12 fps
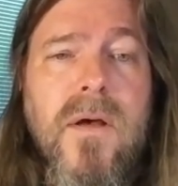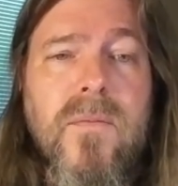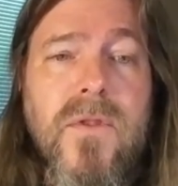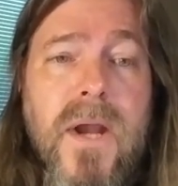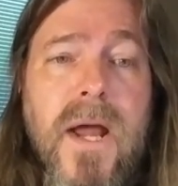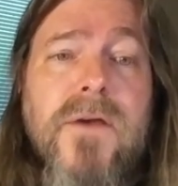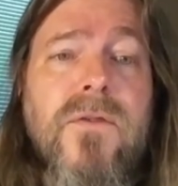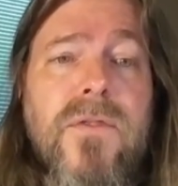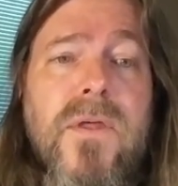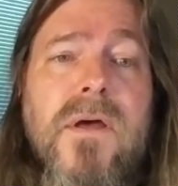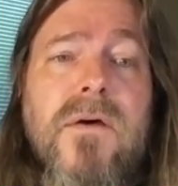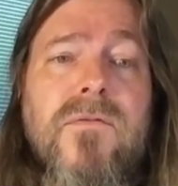that I could
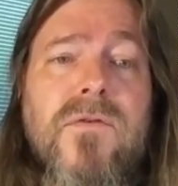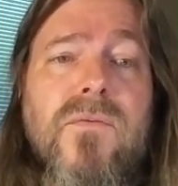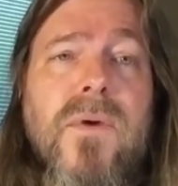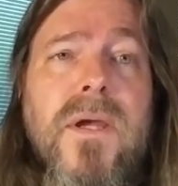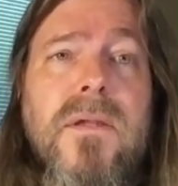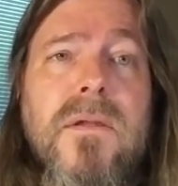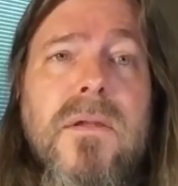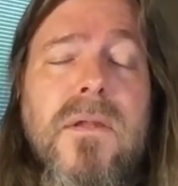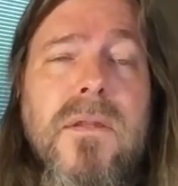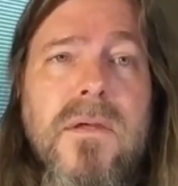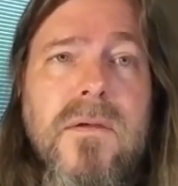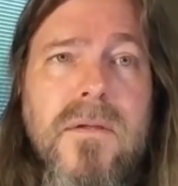think of to write
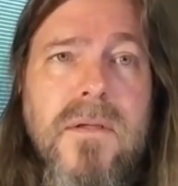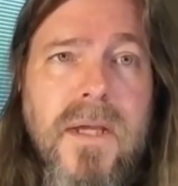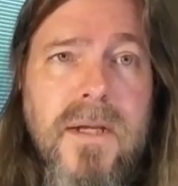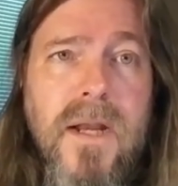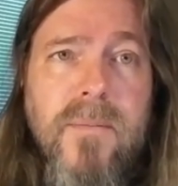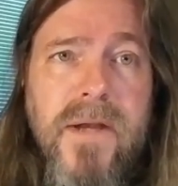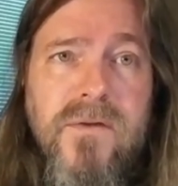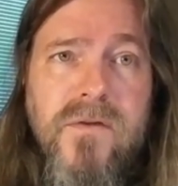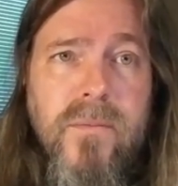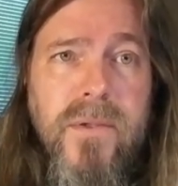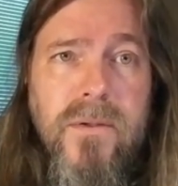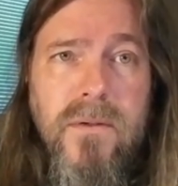the 99 bottles
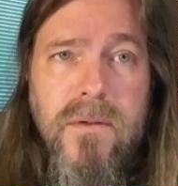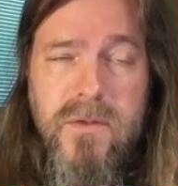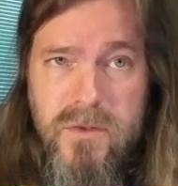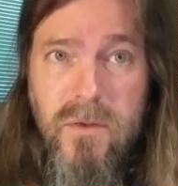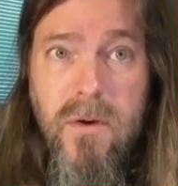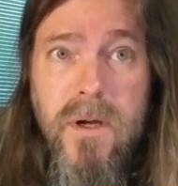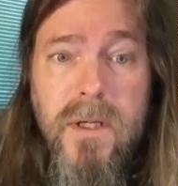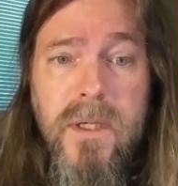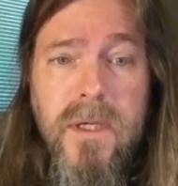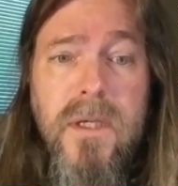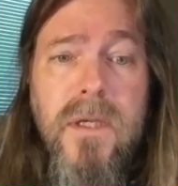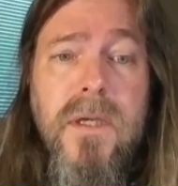of beer song
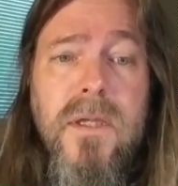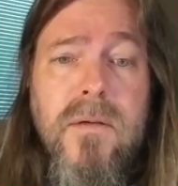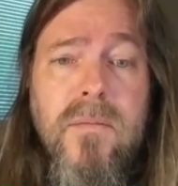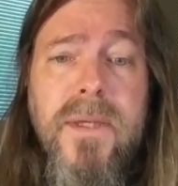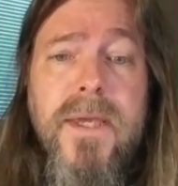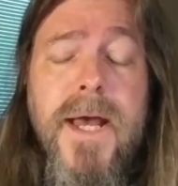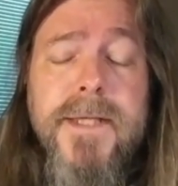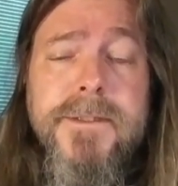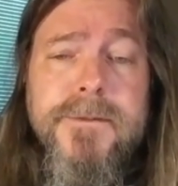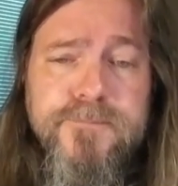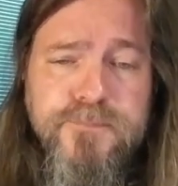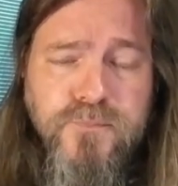in
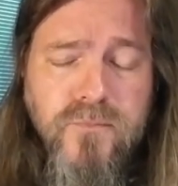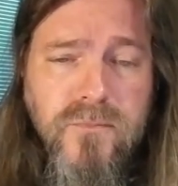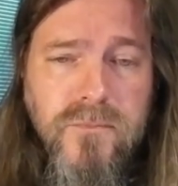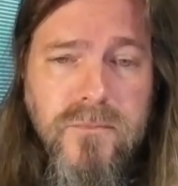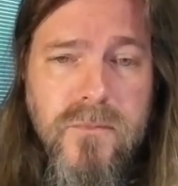BS. And the